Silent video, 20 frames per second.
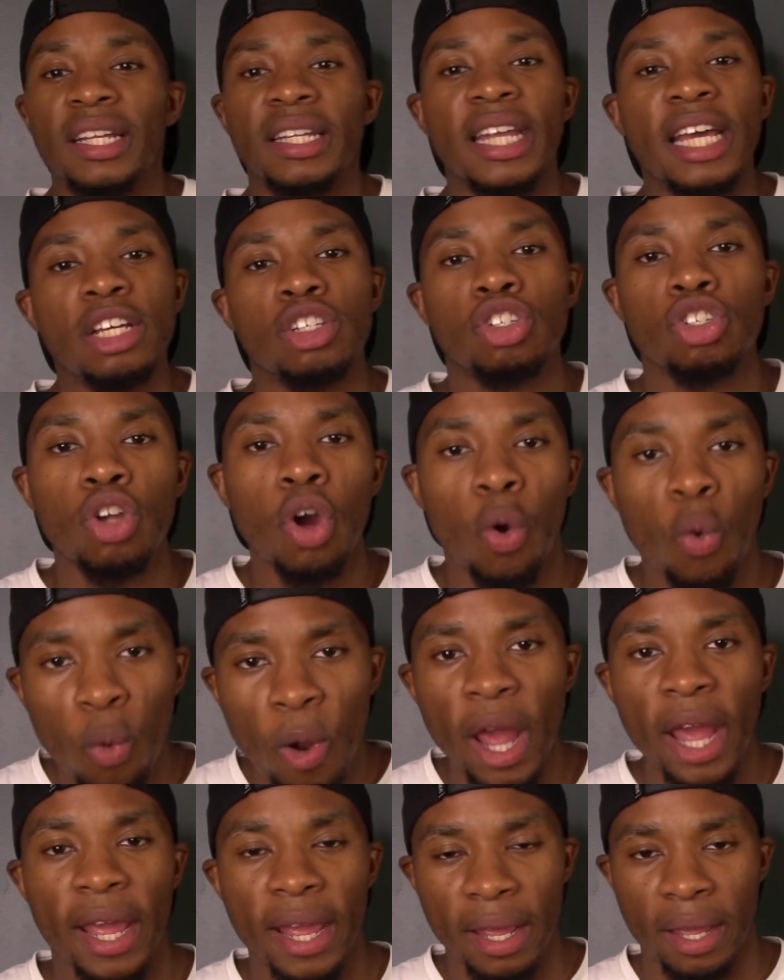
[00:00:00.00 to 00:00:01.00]
there's no
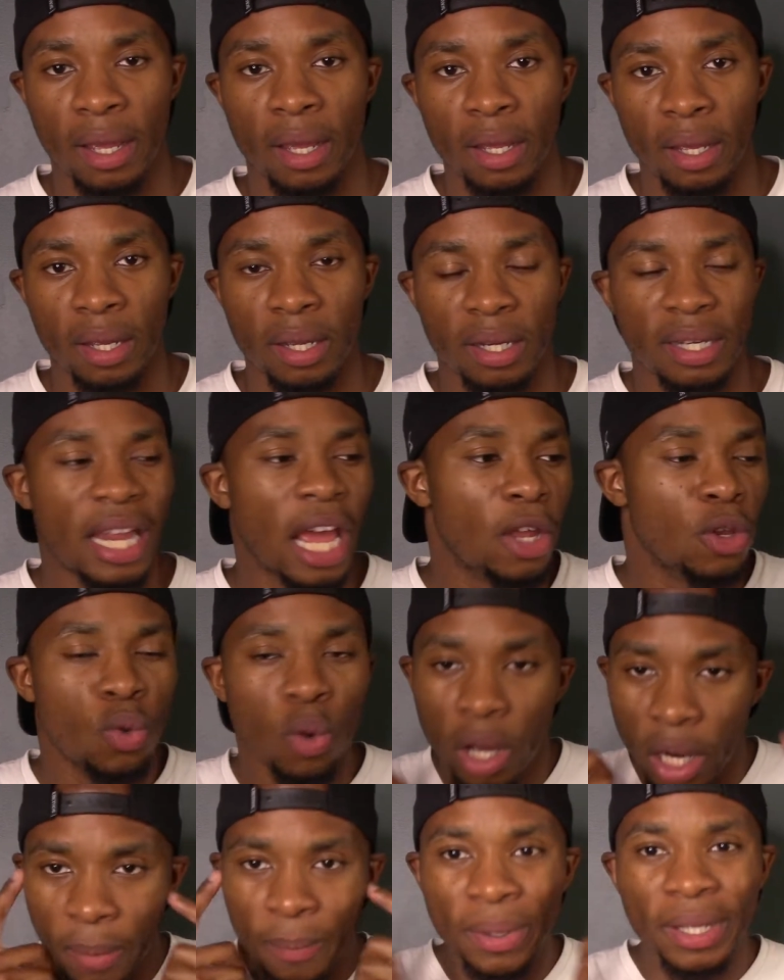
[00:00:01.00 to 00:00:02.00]
way that you're
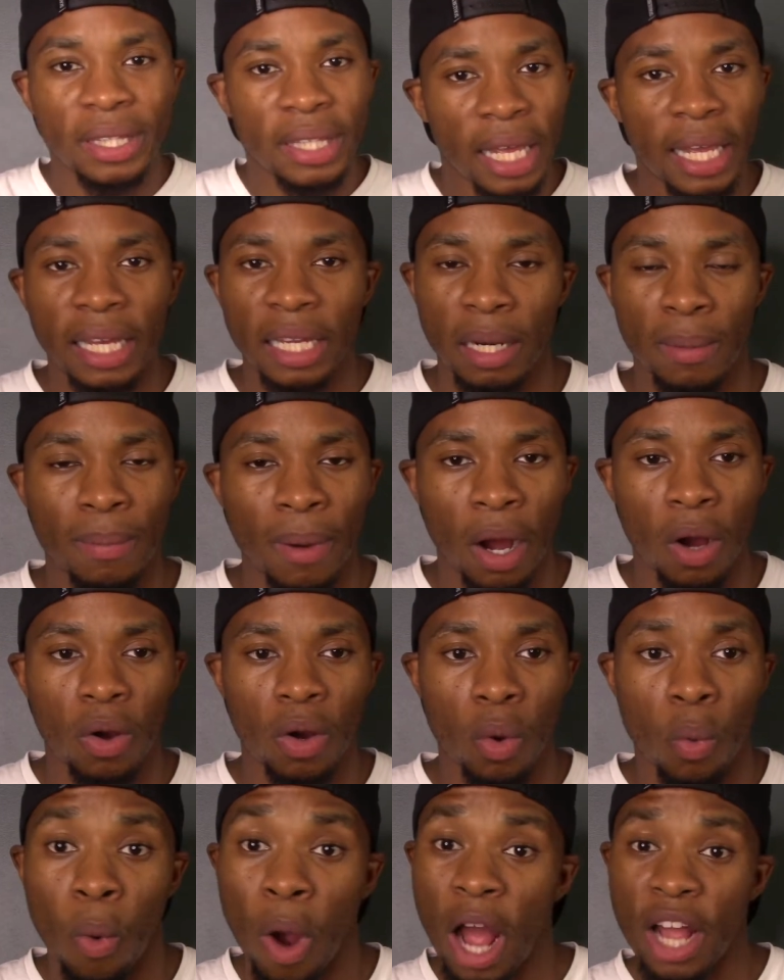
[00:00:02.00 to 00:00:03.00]
gonna be thinking
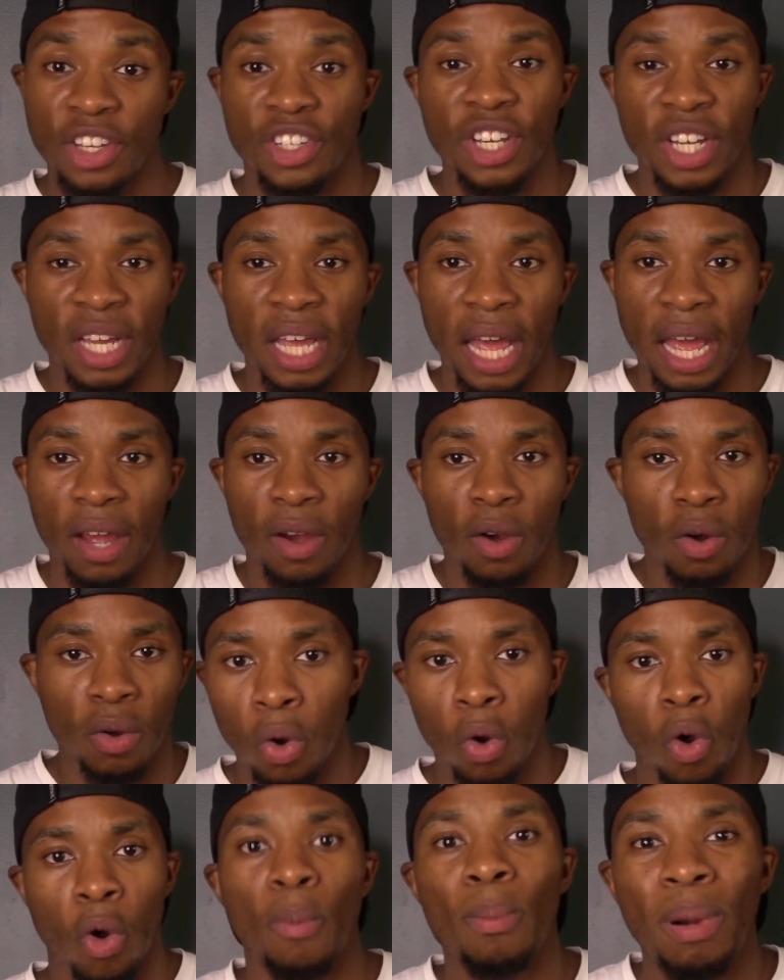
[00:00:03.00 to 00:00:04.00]
about watching it
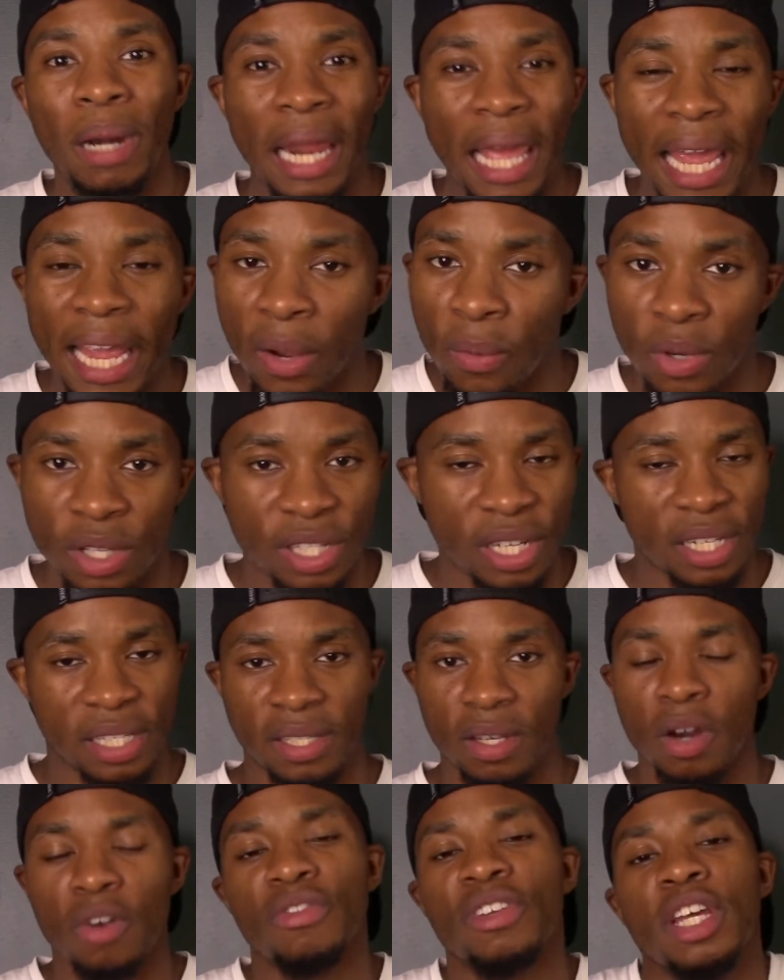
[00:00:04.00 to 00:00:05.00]
or playing with
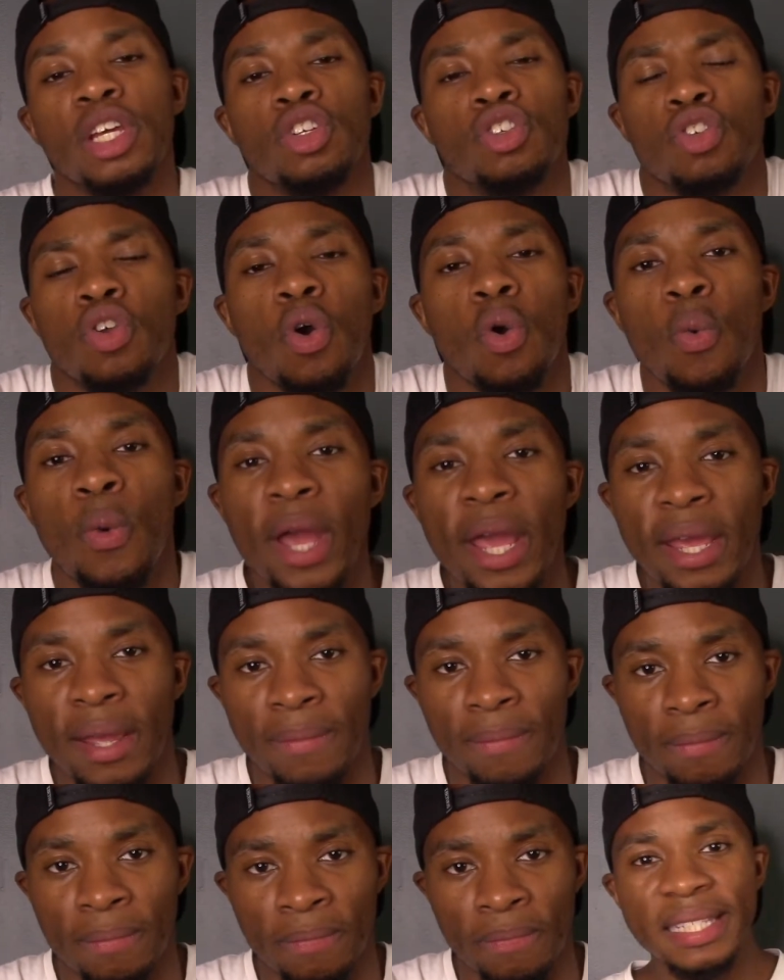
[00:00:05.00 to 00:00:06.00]
yourself. There's no way.
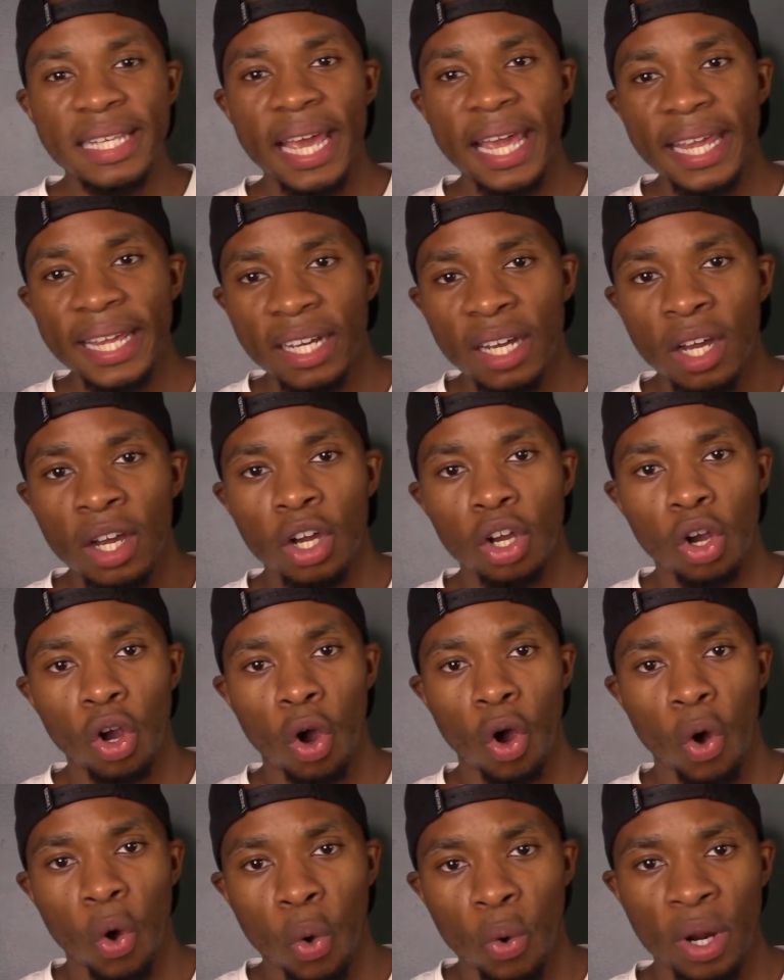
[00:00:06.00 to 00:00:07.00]
Take
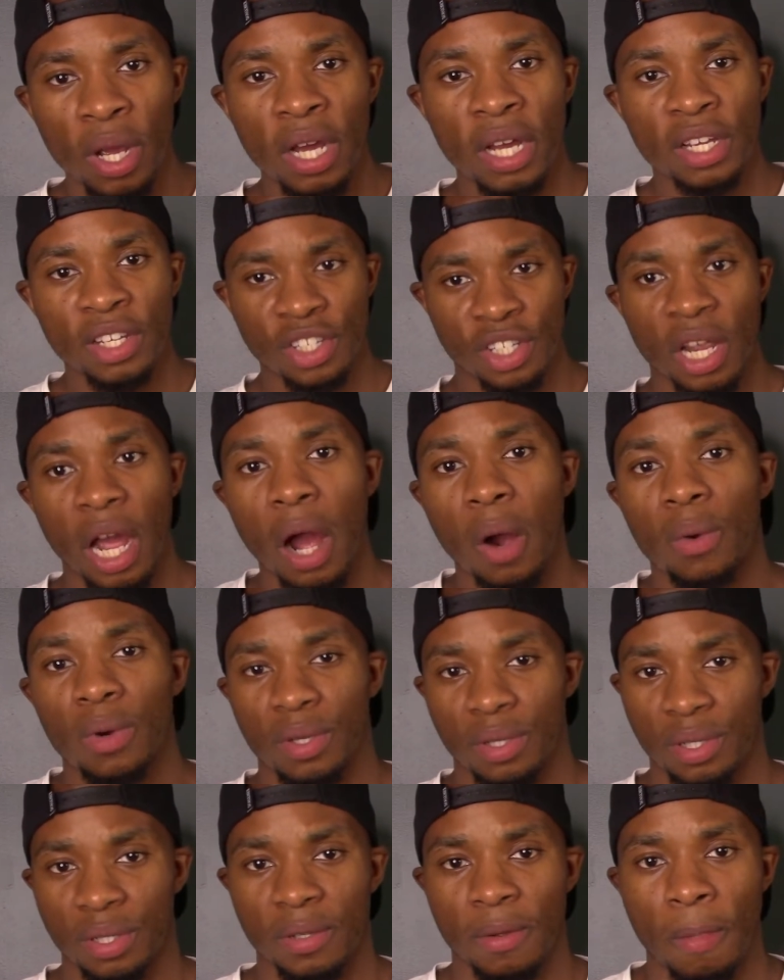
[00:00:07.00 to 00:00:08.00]
cold
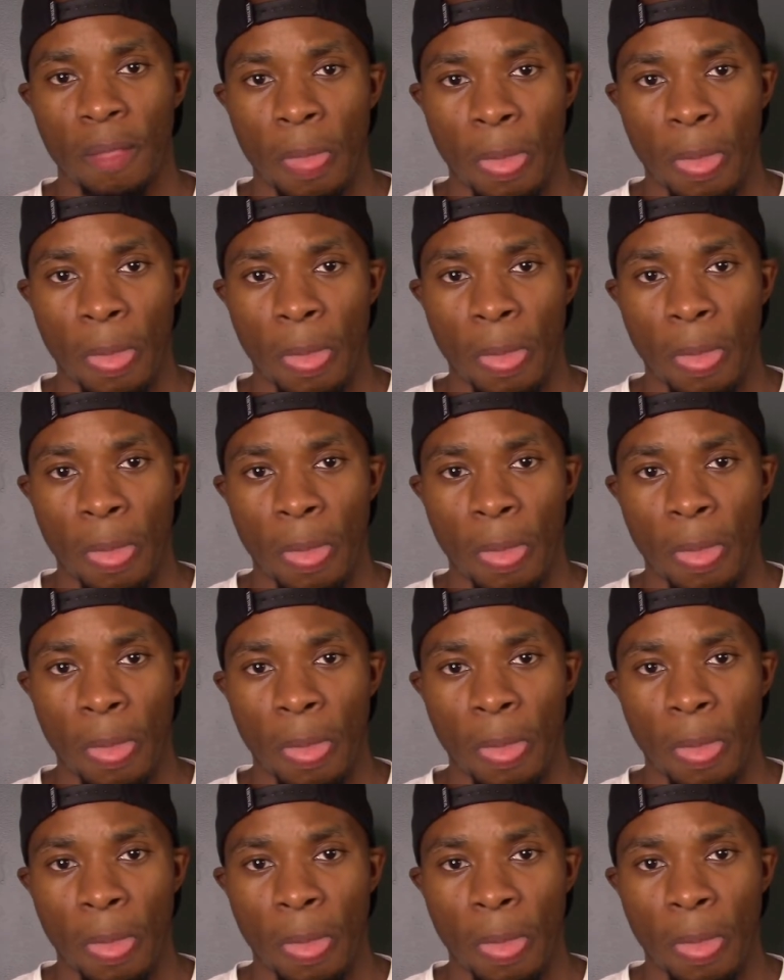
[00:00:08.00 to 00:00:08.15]
showers.